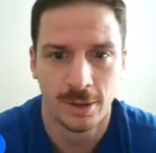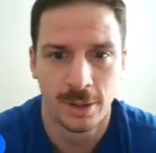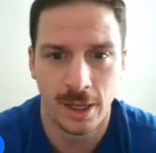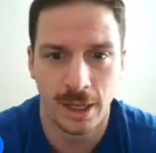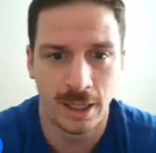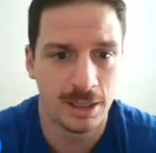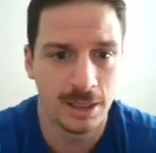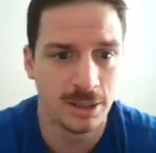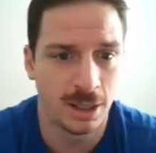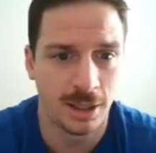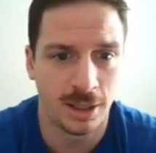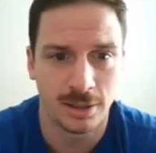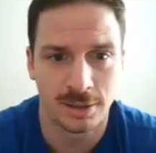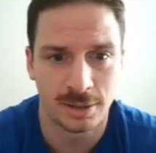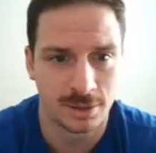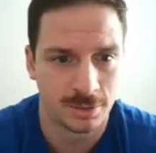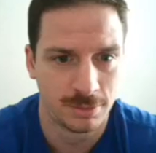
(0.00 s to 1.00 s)
And he
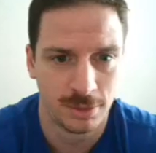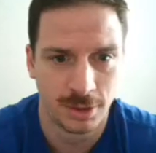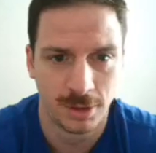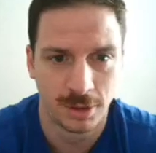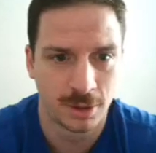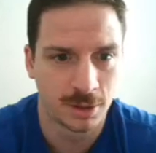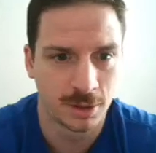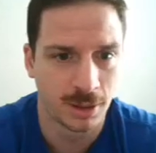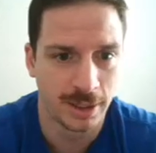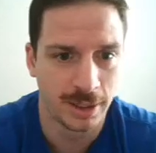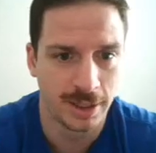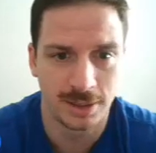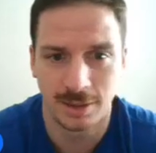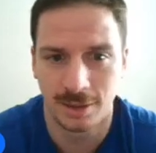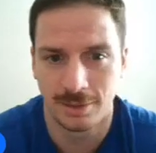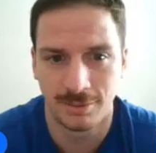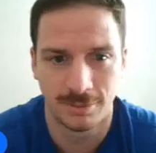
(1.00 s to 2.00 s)
does. Clanks
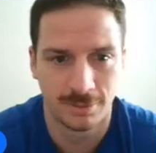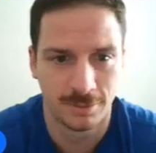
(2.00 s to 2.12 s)
it.